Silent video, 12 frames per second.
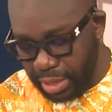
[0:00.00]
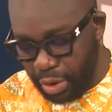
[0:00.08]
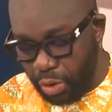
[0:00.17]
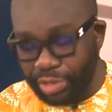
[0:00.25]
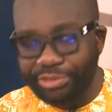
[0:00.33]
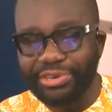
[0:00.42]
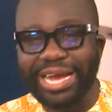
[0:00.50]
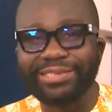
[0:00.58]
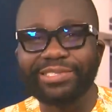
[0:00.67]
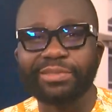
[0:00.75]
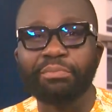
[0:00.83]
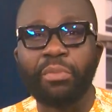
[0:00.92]
or
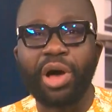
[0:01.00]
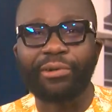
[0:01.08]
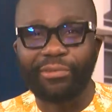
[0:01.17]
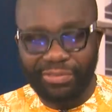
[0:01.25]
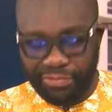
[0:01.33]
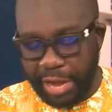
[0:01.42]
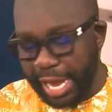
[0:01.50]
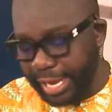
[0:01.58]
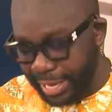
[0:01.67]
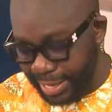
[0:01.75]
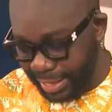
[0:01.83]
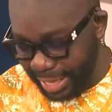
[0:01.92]

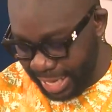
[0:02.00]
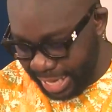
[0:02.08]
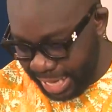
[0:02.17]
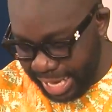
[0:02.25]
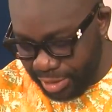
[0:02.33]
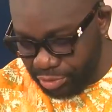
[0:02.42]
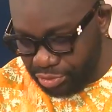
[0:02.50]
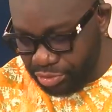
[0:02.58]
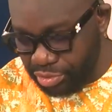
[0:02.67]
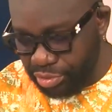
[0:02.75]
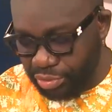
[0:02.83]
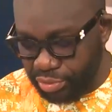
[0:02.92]
transmogrifying
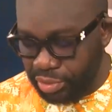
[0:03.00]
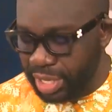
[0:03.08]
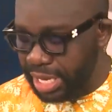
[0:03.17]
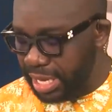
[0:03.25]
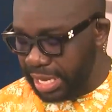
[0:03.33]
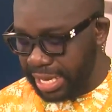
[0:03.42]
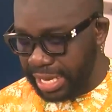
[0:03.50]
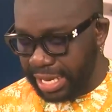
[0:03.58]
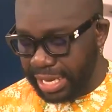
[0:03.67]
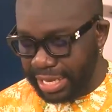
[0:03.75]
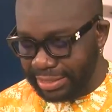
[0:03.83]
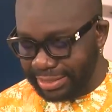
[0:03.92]
into uh,